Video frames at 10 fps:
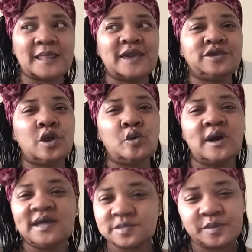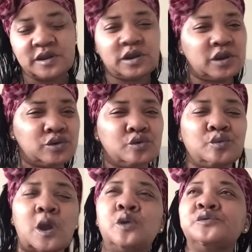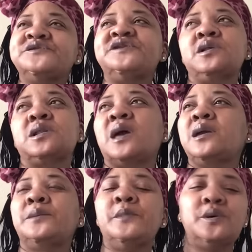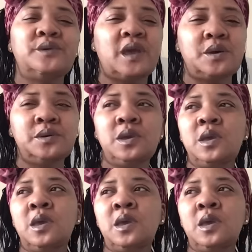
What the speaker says: Like, your husband didn't do wrong, Rashida. Like, come on now.